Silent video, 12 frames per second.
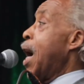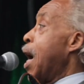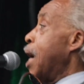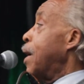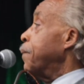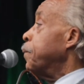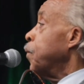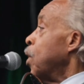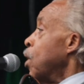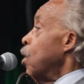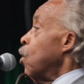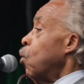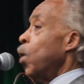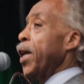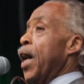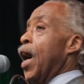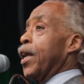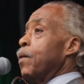are.
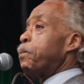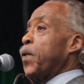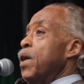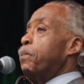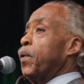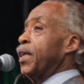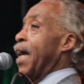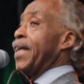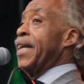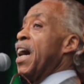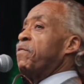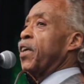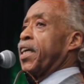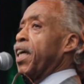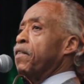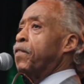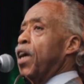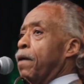We are the people that never
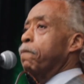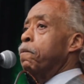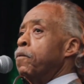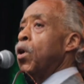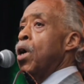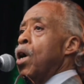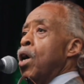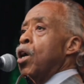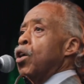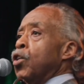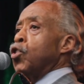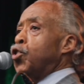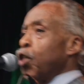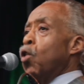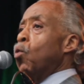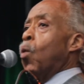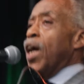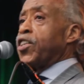give up.
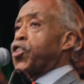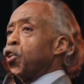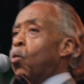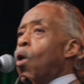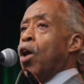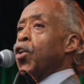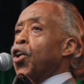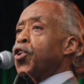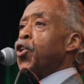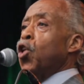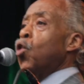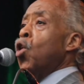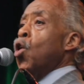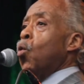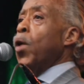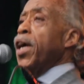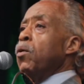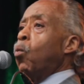Do what you want to do.
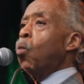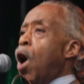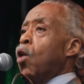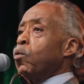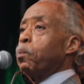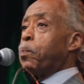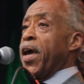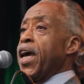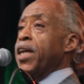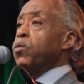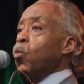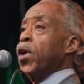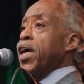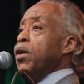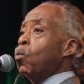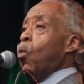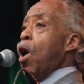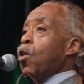We won't bend,
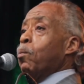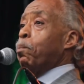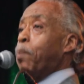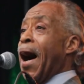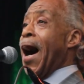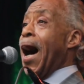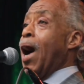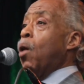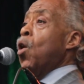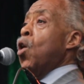we won't bow,